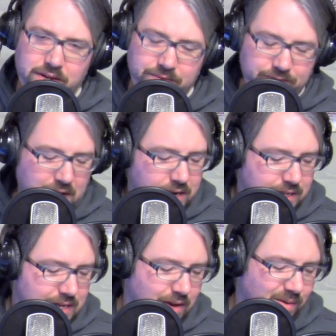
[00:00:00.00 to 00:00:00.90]

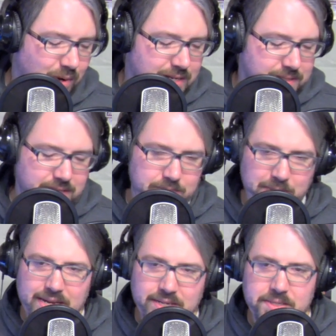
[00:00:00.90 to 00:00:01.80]
finally, what is the
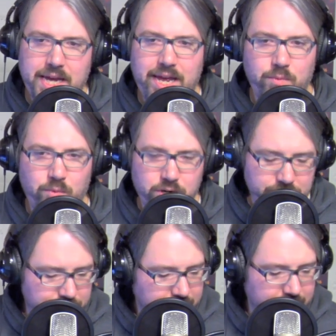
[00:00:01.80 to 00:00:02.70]
best and
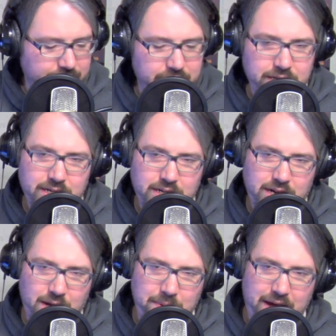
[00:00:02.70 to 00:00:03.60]
worst thing
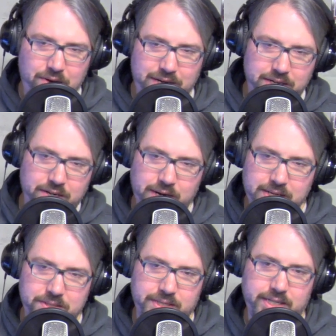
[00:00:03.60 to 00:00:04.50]
about indie
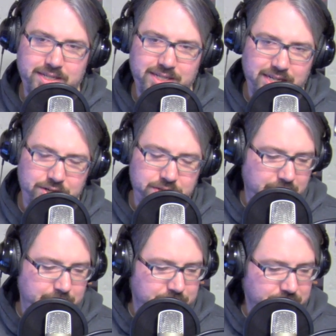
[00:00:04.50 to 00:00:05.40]
wrestling in your
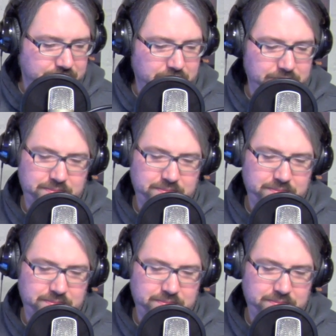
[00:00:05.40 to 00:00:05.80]
time so far?